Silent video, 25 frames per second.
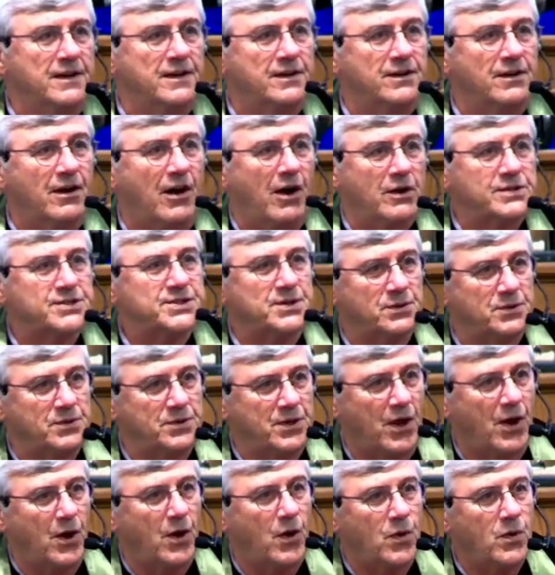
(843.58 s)
also
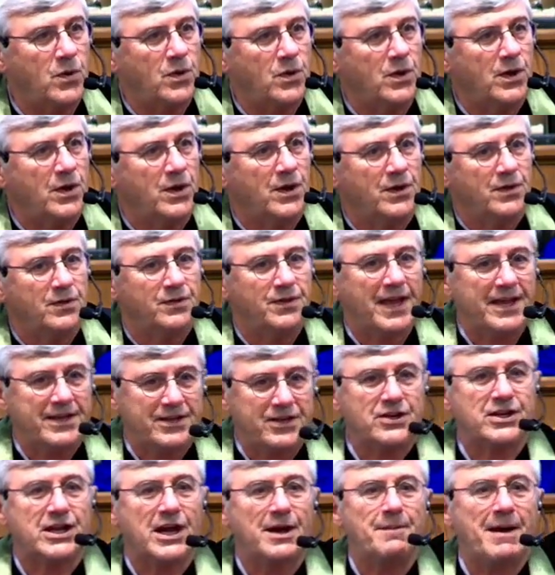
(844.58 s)
know that
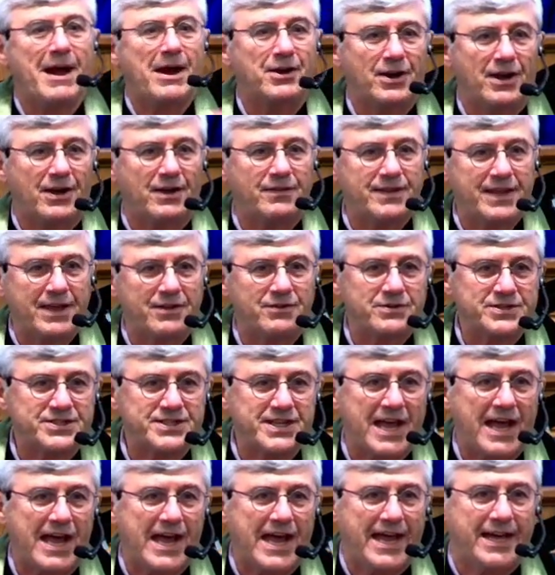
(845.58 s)
you come out on the other
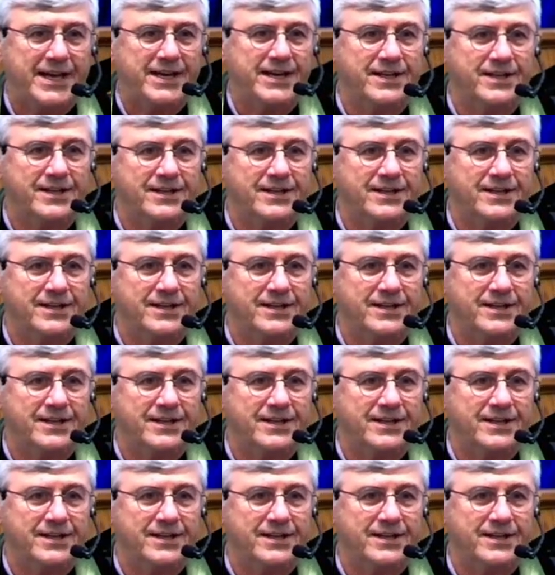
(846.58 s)
side.